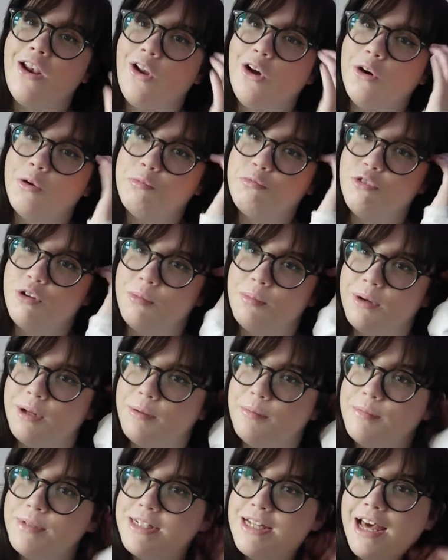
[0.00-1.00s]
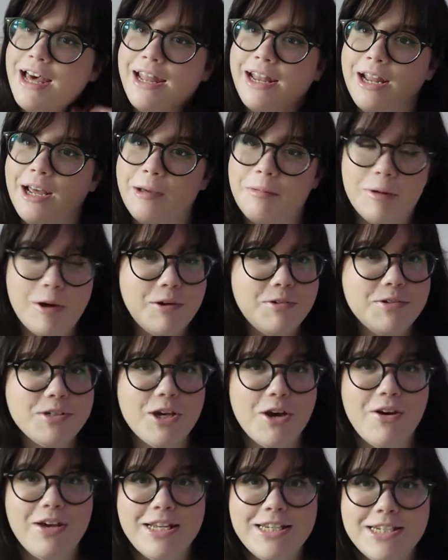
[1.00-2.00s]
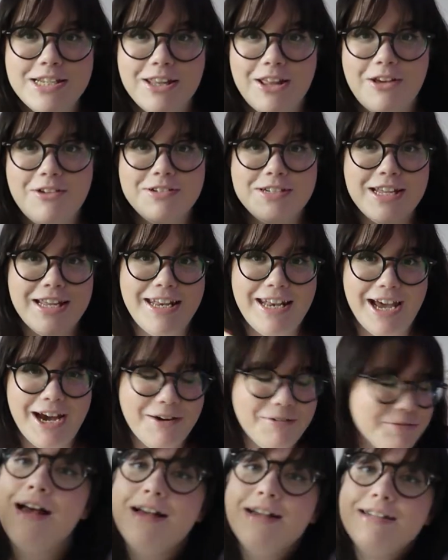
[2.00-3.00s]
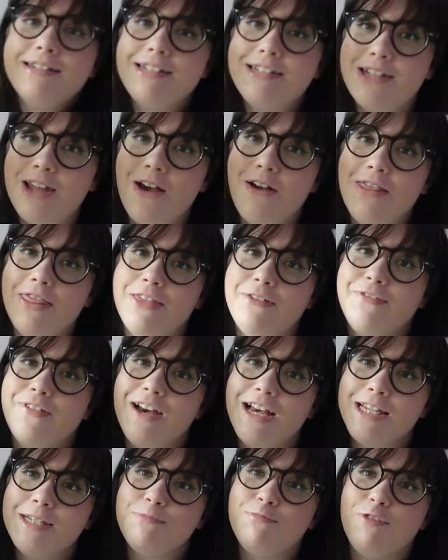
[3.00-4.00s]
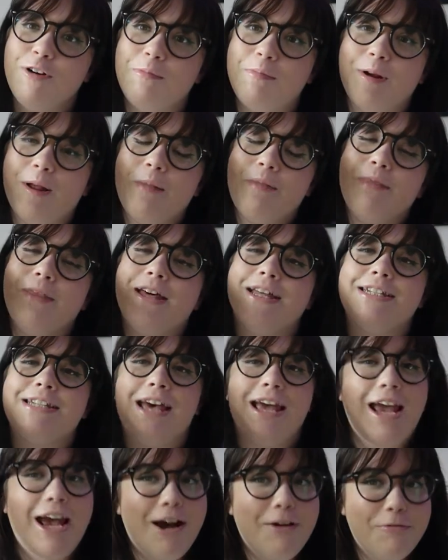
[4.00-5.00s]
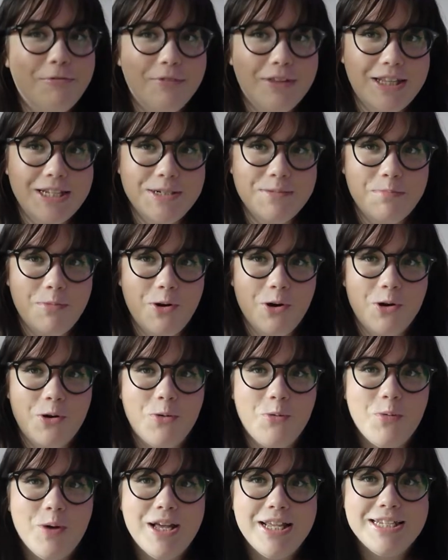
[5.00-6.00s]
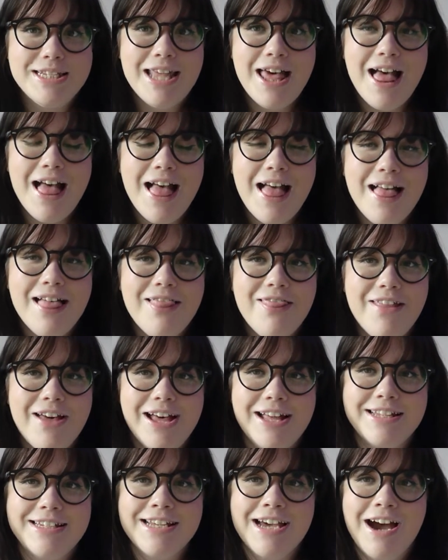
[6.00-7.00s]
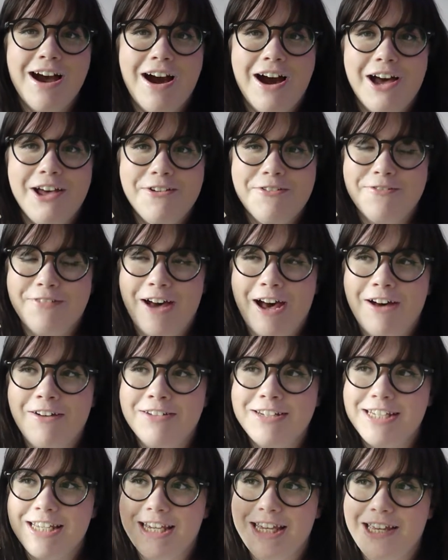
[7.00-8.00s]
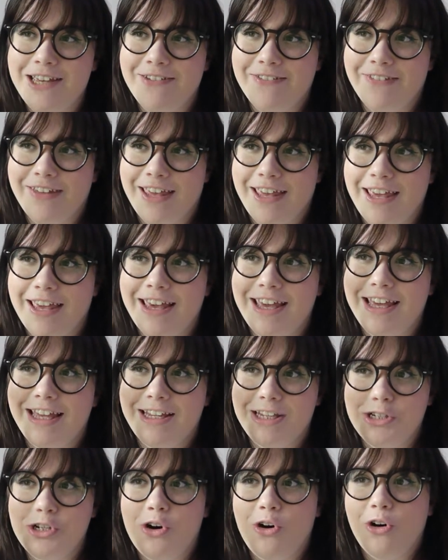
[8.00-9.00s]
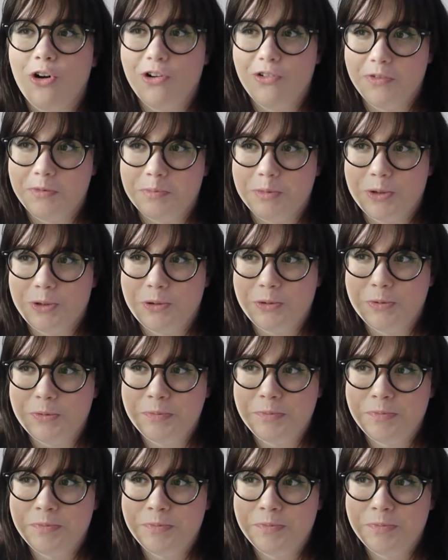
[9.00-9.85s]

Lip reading: lot of problems, and I'm going to go into those now. So the first problem that I have with this book was that I found Evie intolerable.